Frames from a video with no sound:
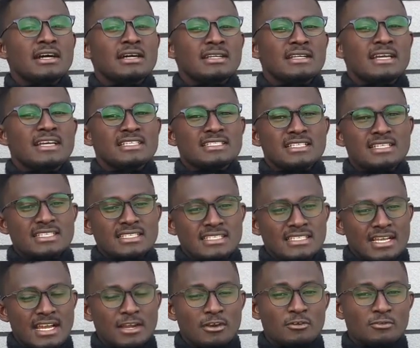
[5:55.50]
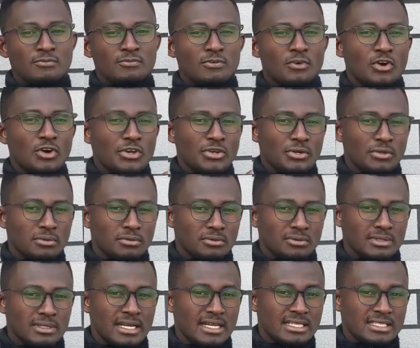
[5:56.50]
there's this kind of oil
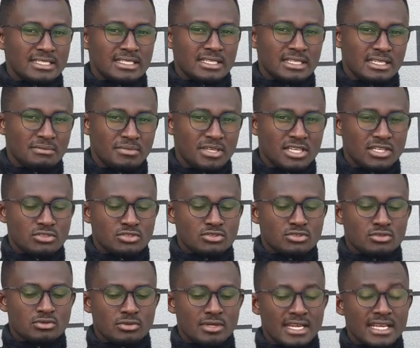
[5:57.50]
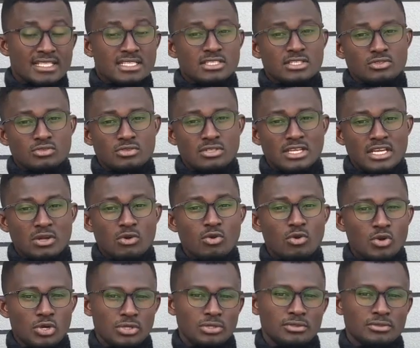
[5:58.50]
that it begins to get into the
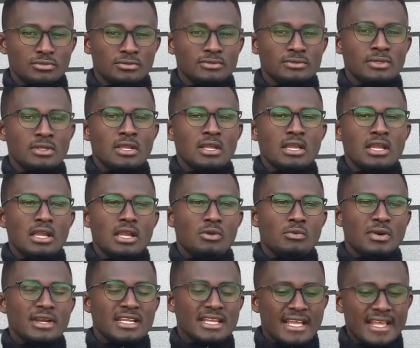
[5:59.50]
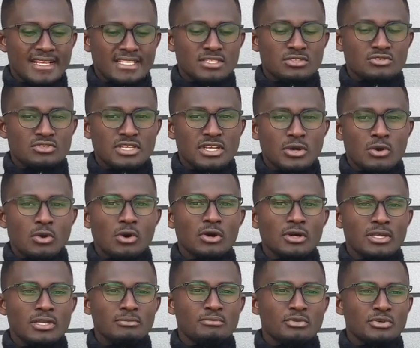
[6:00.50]
coil. And when it gets into the
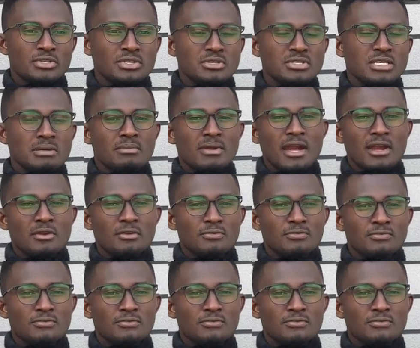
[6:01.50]
coil, it produces some kind of